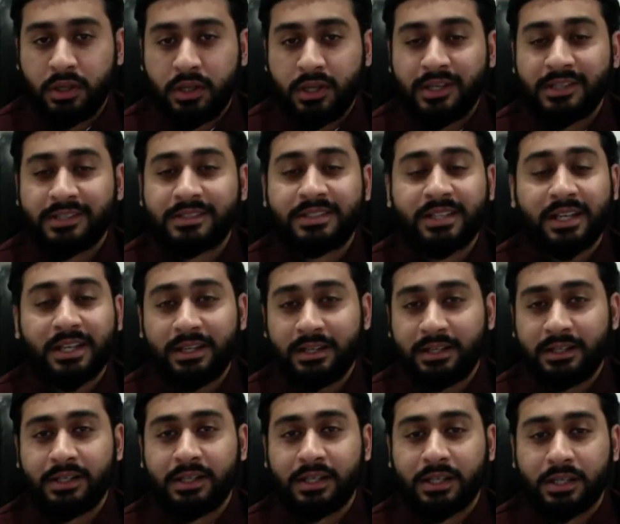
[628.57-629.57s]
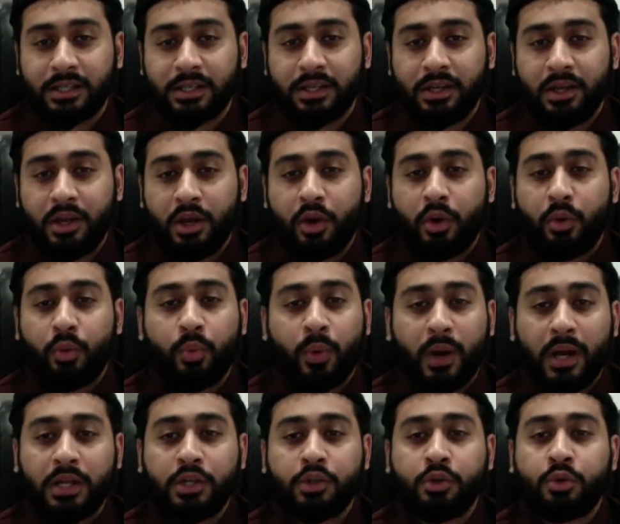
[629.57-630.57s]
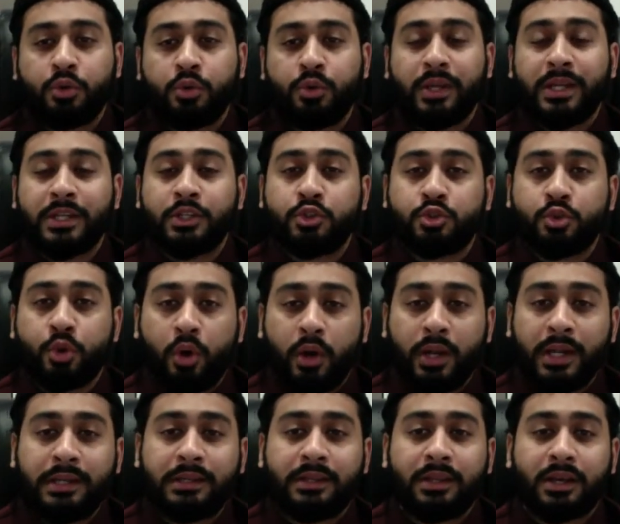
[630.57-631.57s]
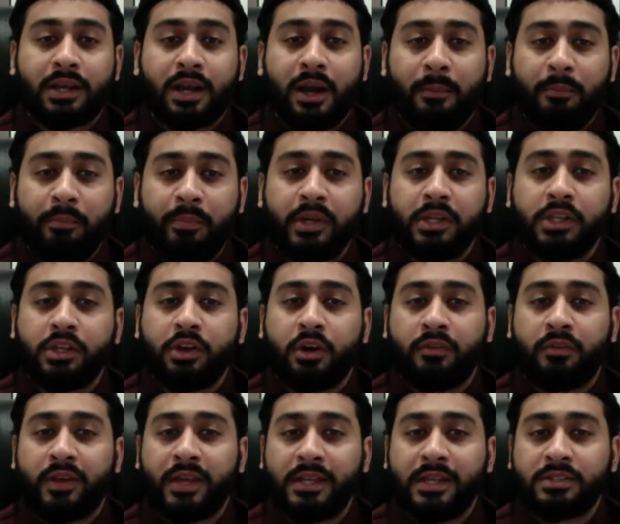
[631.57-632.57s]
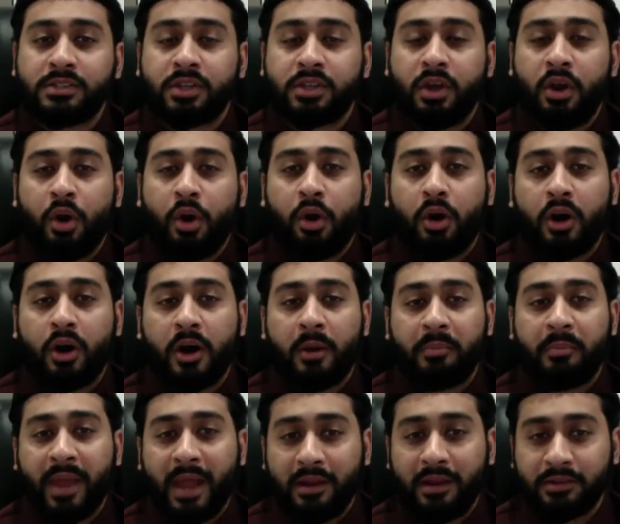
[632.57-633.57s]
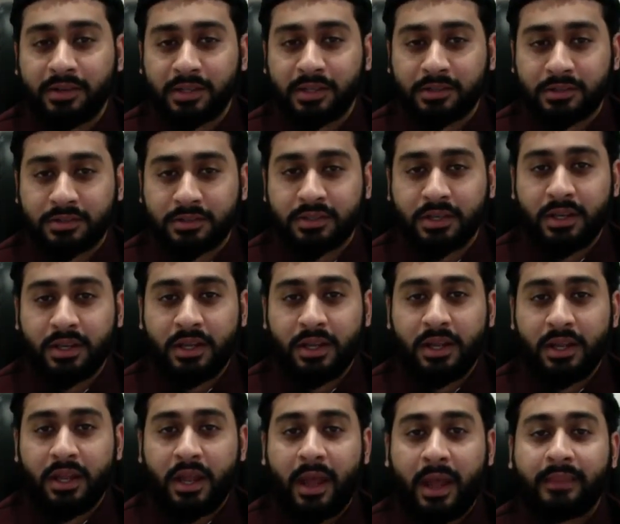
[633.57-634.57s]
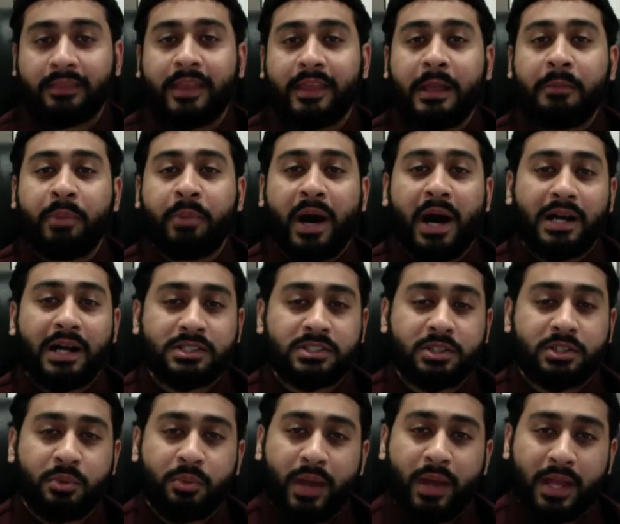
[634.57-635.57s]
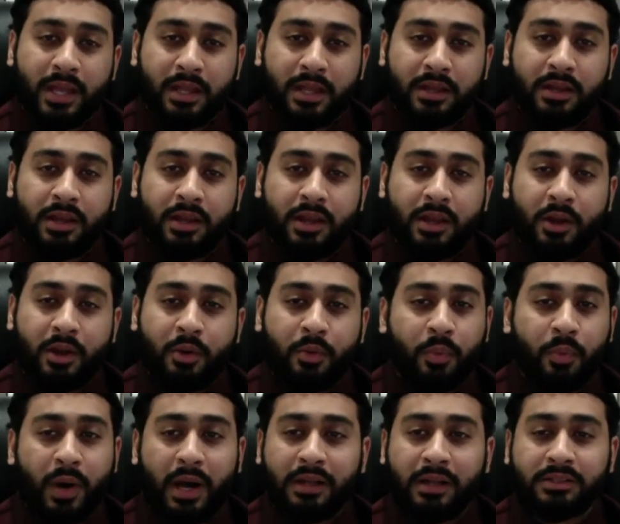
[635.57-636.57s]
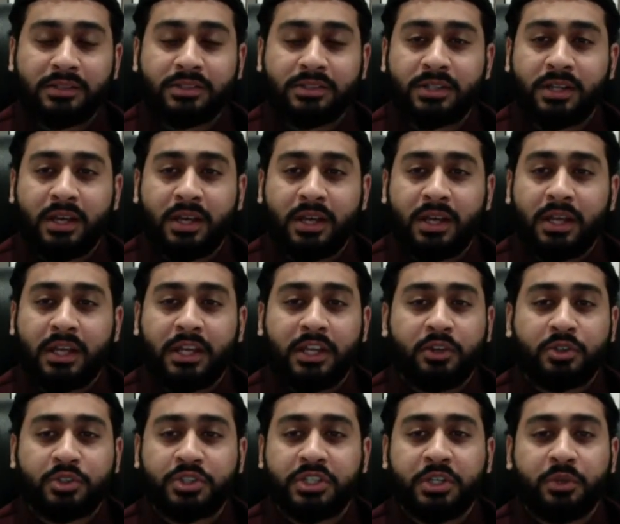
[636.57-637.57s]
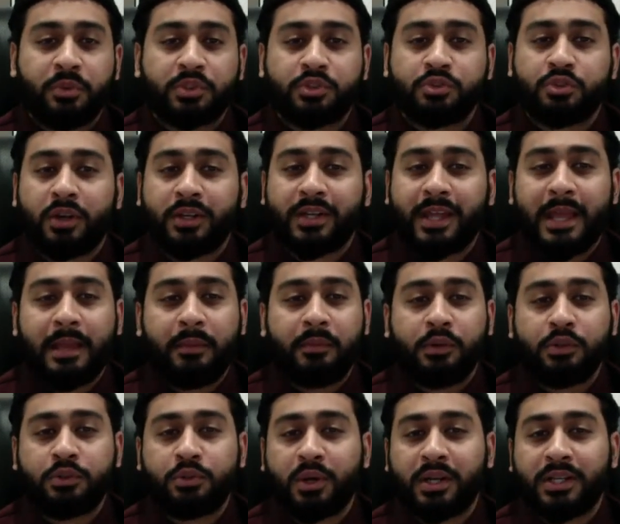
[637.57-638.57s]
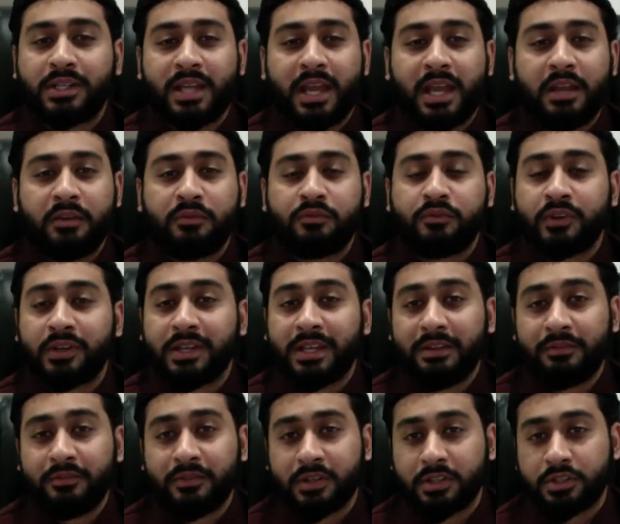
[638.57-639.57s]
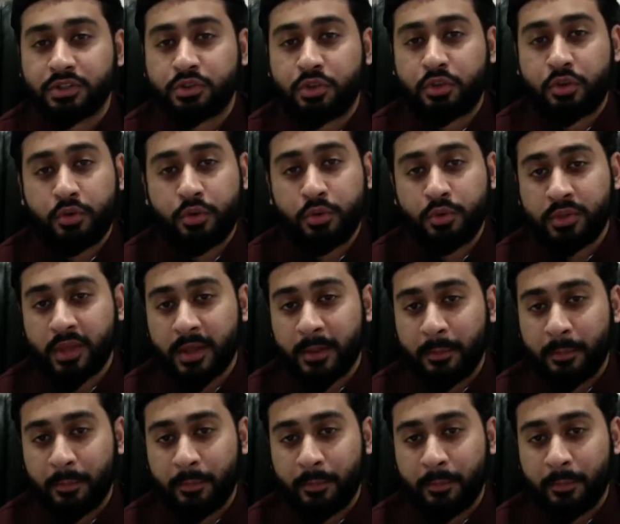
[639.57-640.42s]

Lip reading: Secondly, one who enjoyed the company of his or her parents and they passed away whilst he or she was not able to attain forgiveness through them.